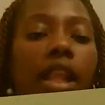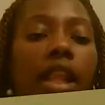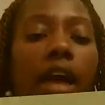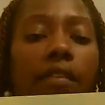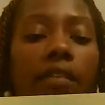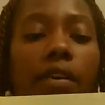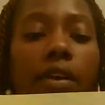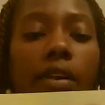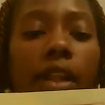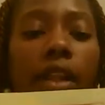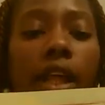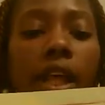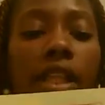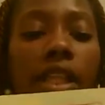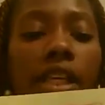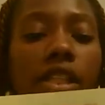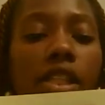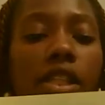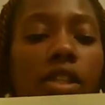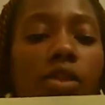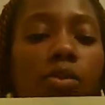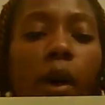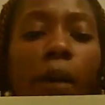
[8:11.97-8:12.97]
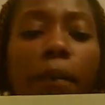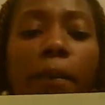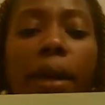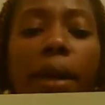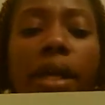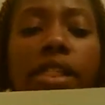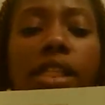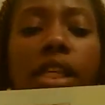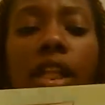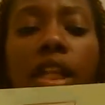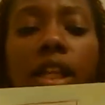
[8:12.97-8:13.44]
level. And this is what
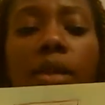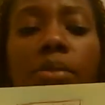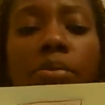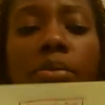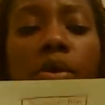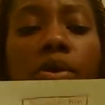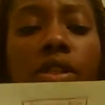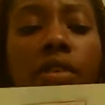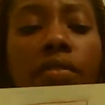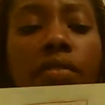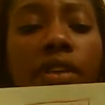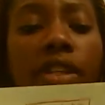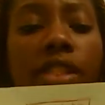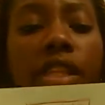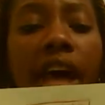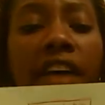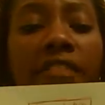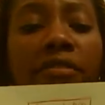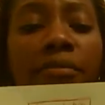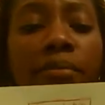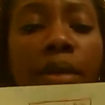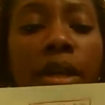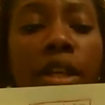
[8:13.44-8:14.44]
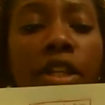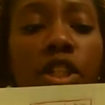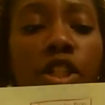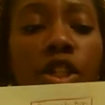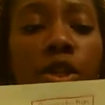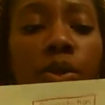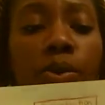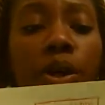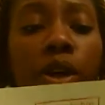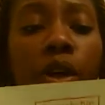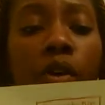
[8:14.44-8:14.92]
basically most of us have
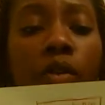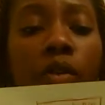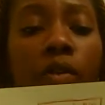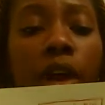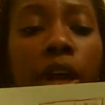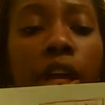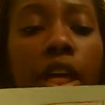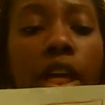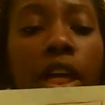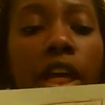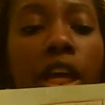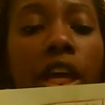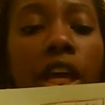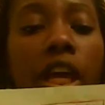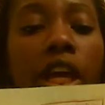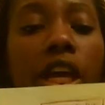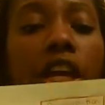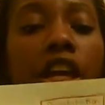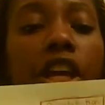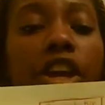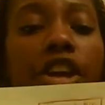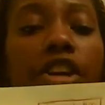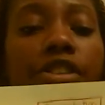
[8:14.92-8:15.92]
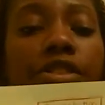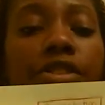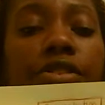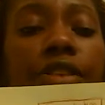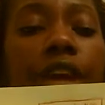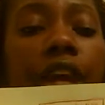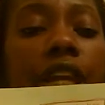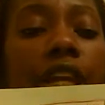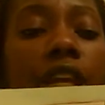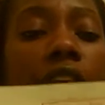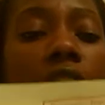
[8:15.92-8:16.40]
been doing already. Here's
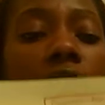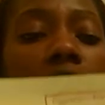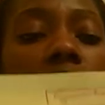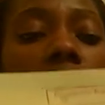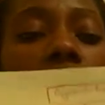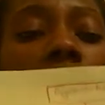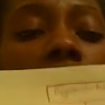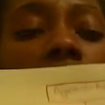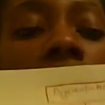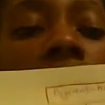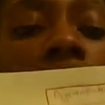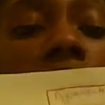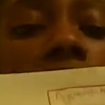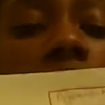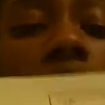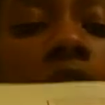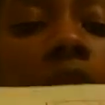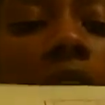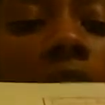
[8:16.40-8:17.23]
readiness, and under